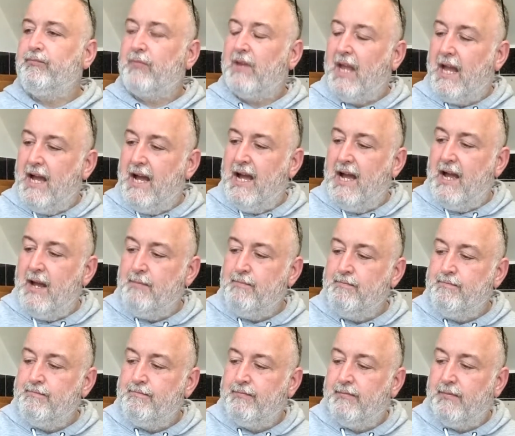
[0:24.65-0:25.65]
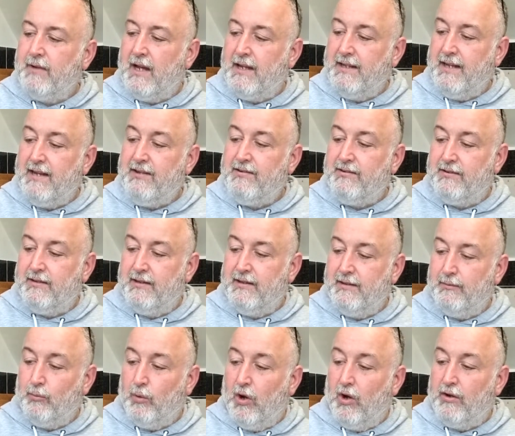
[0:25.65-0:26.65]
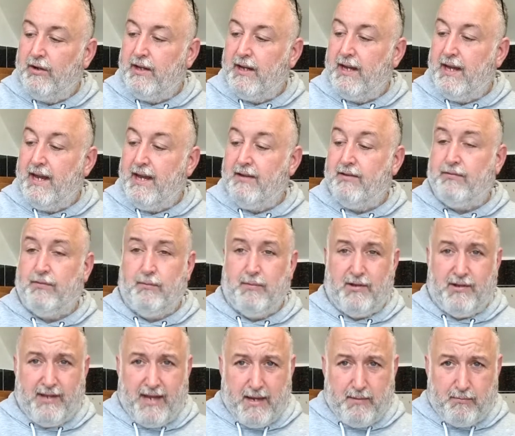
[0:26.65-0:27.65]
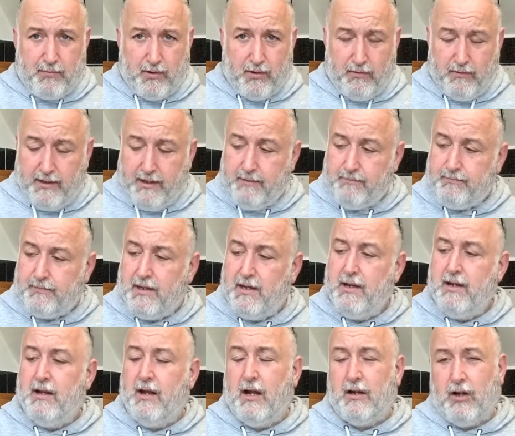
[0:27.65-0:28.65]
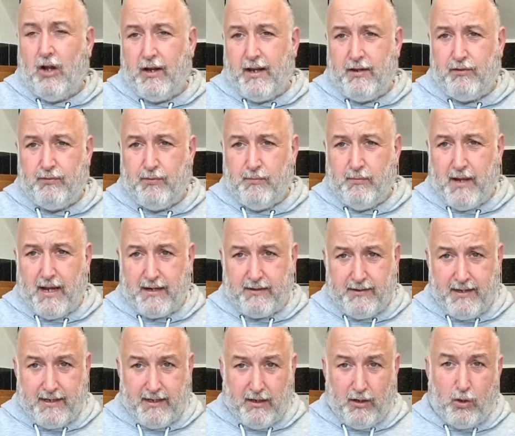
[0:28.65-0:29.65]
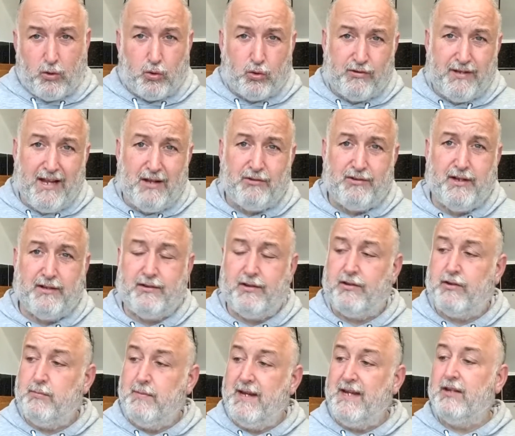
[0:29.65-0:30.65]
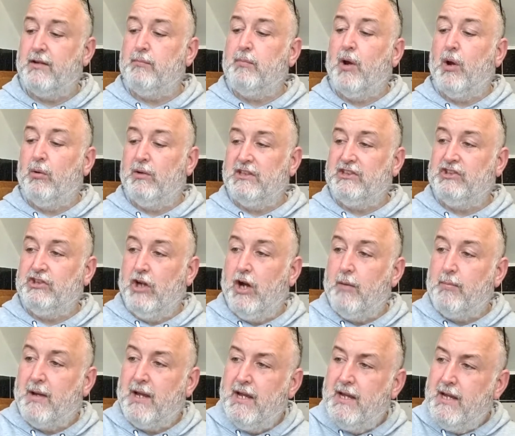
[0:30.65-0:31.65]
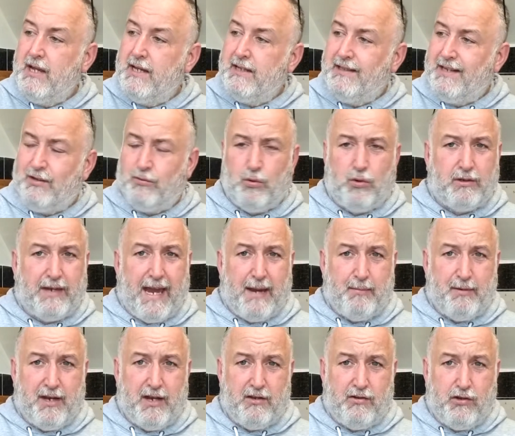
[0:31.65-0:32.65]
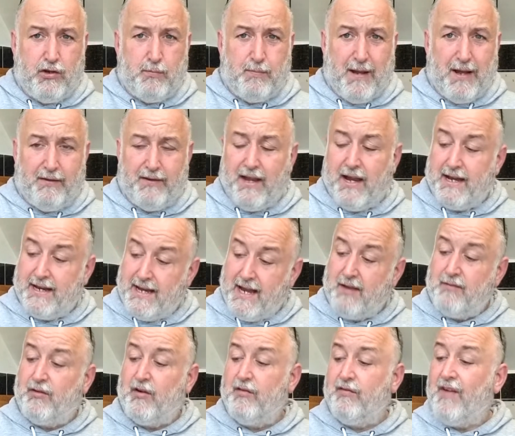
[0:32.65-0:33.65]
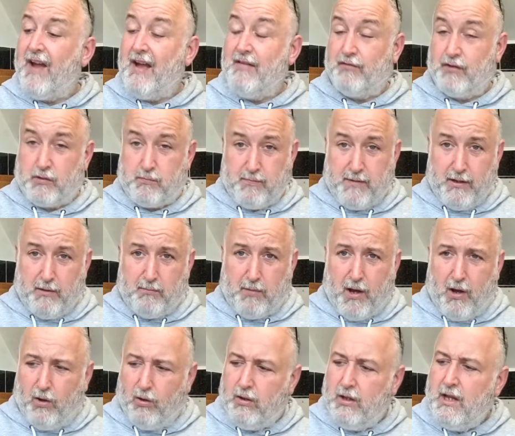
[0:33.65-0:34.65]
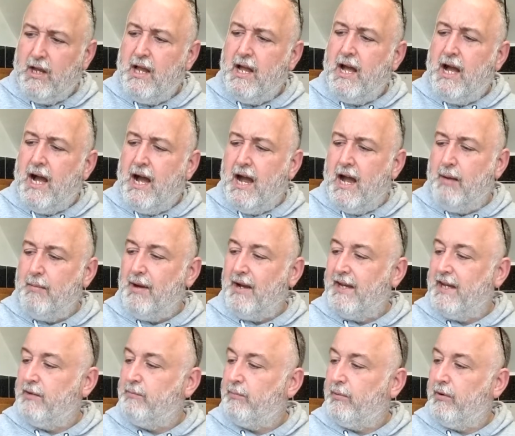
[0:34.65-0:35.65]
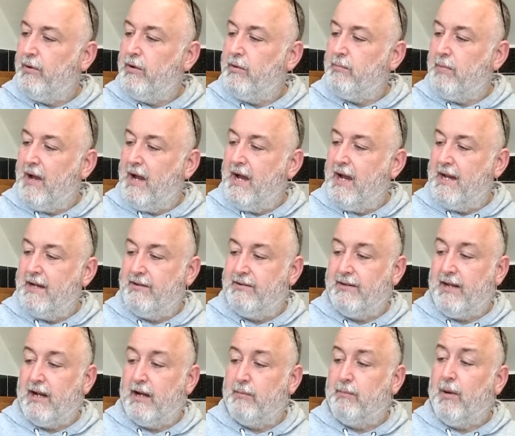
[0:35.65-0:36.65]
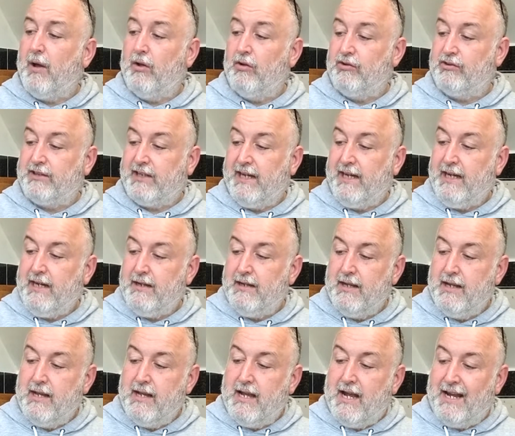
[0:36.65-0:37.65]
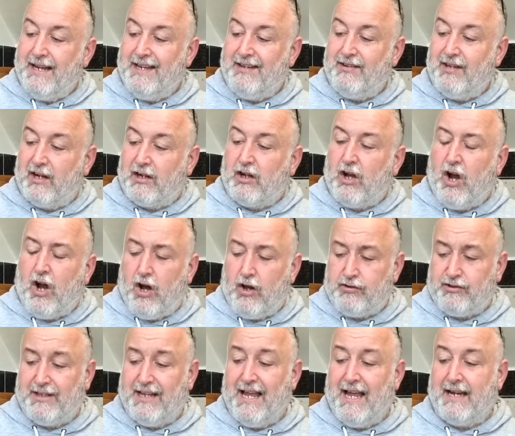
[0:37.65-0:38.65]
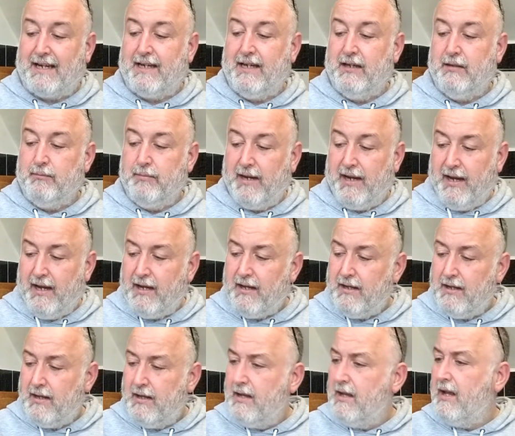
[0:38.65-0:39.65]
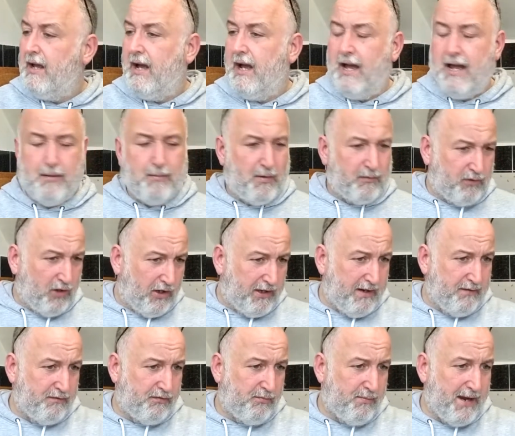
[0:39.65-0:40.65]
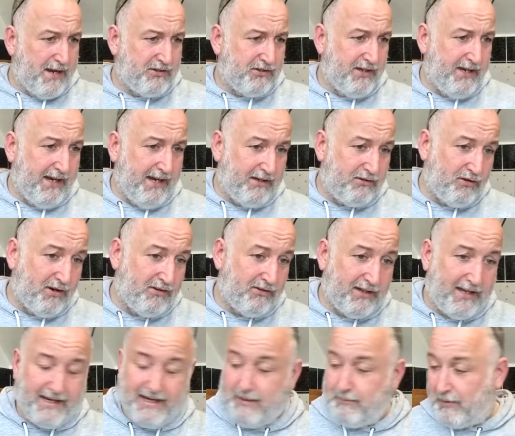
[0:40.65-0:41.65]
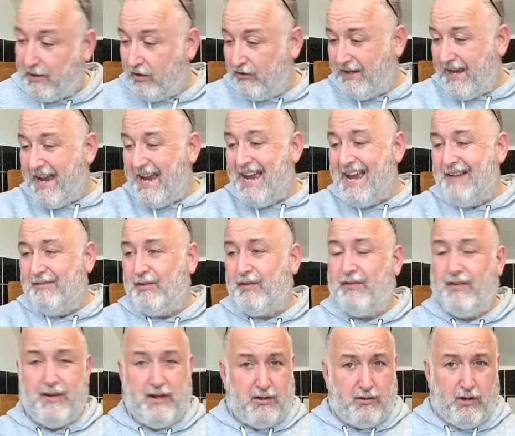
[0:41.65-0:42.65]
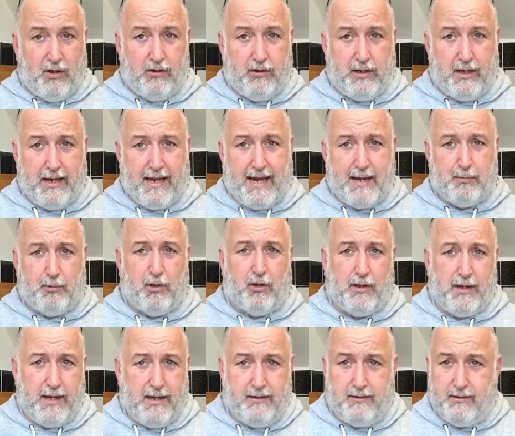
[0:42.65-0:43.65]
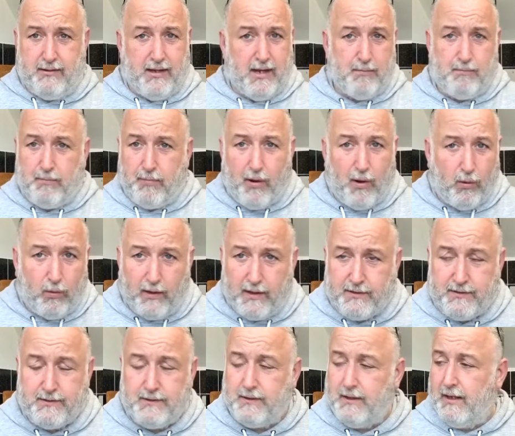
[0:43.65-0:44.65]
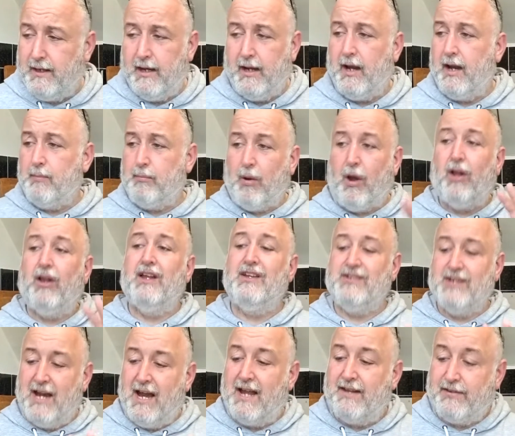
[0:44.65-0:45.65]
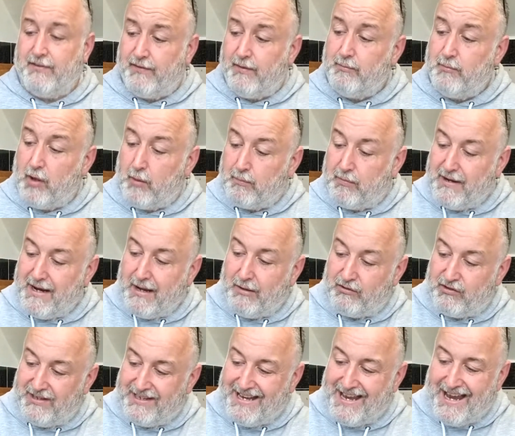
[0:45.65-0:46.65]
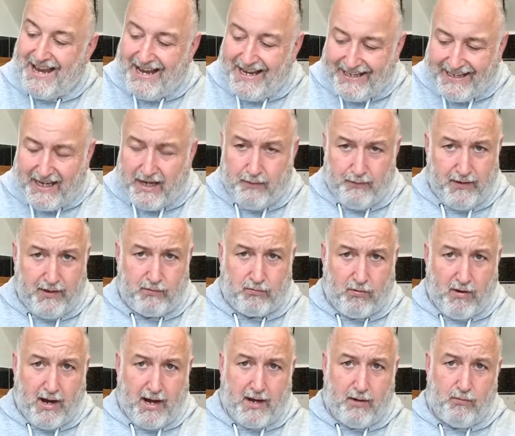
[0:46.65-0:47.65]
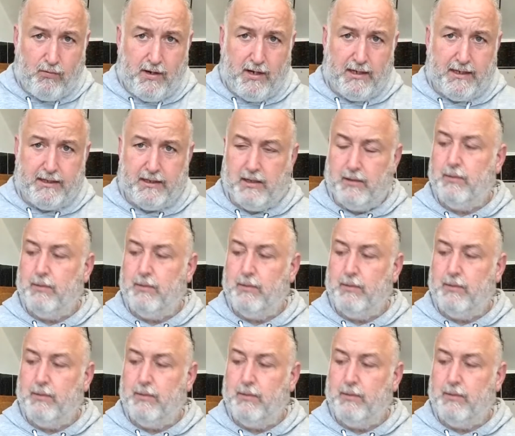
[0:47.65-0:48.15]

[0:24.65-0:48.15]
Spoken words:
And this one is from the same brewery. I got this from, like I say, the local town centre to me. It's a Polish shop. This one came in at £2.99 for a 500ml bottle. And it's brewed by Staropolskie. And it's a Kozlack beer. I've got the information here translated because everything that's on the label is Polish. And I apologise if I'm not pronouncing any of this right. I really do.